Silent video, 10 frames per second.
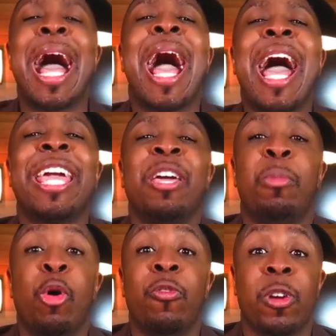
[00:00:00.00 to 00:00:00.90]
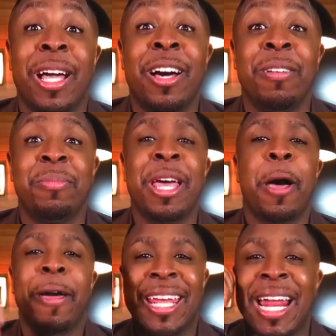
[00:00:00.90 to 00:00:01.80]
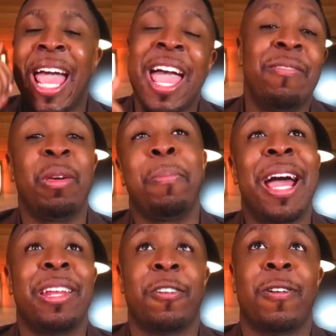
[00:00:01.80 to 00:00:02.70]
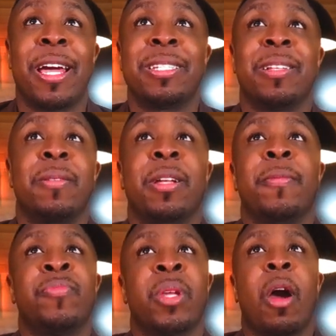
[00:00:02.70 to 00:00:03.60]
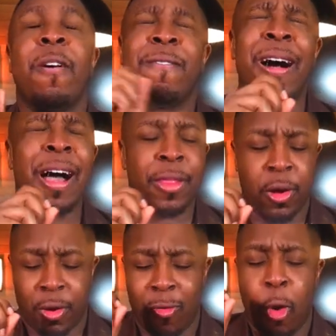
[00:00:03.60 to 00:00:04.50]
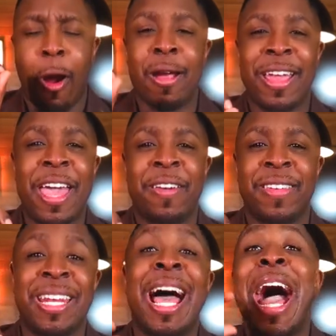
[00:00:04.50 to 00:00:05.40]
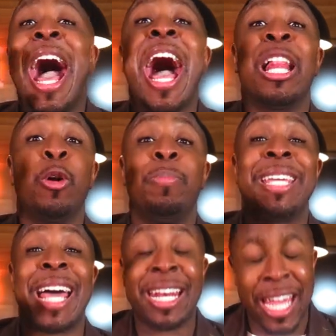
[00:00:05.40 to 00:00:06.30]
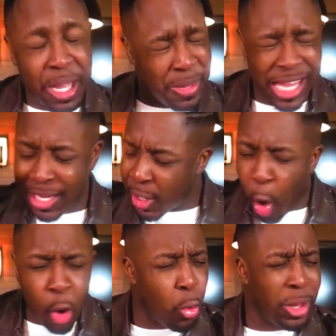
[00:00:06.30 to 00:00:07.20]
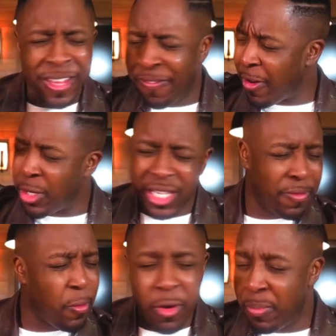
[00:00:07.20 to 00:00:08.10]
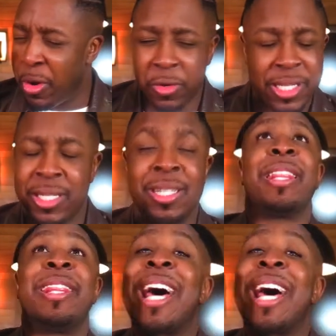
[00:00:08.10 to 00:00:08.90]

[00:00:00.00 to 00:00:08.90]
I am overcome and I have the mind of Christ. Our Father who art in heaven, hallowed be thy name. He is holy first and foremost.